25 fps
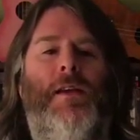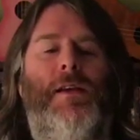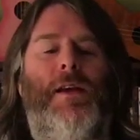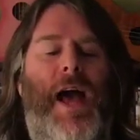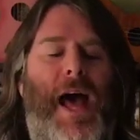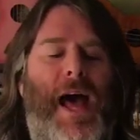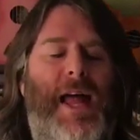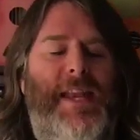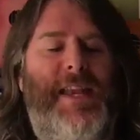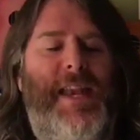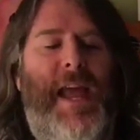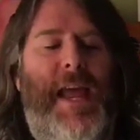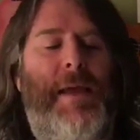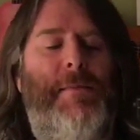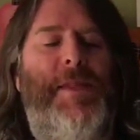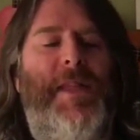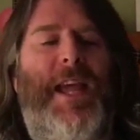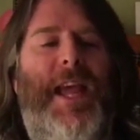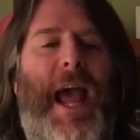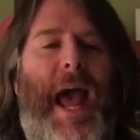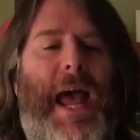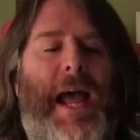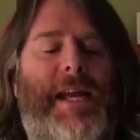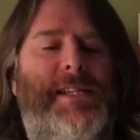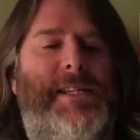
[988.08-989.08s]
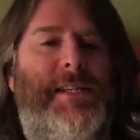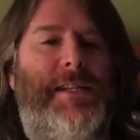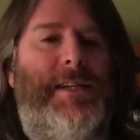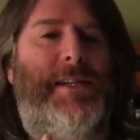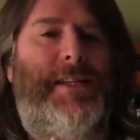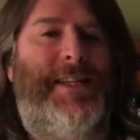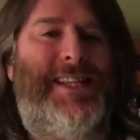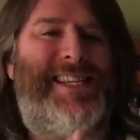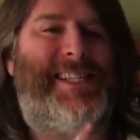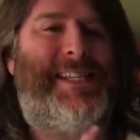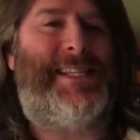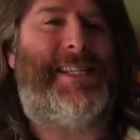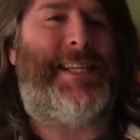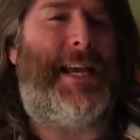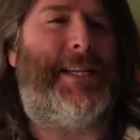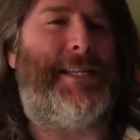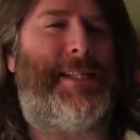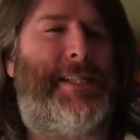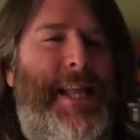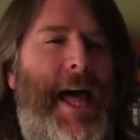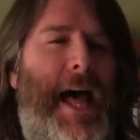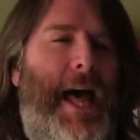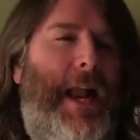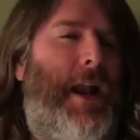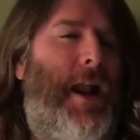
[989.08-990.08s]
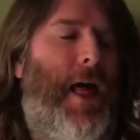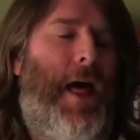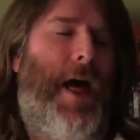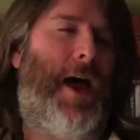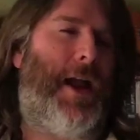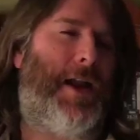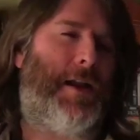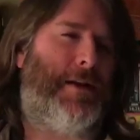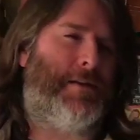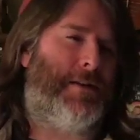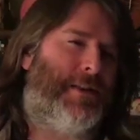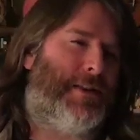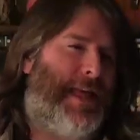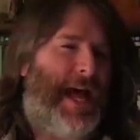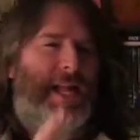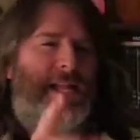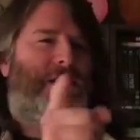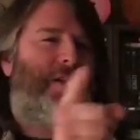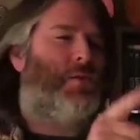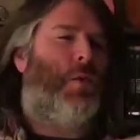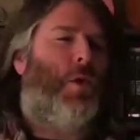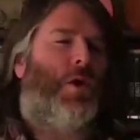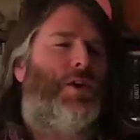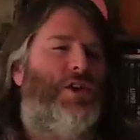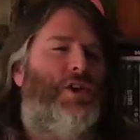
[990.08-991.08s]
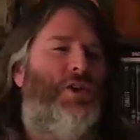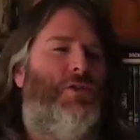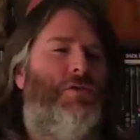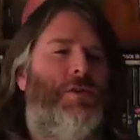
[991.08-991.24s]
and name the actor that says that line. That's what you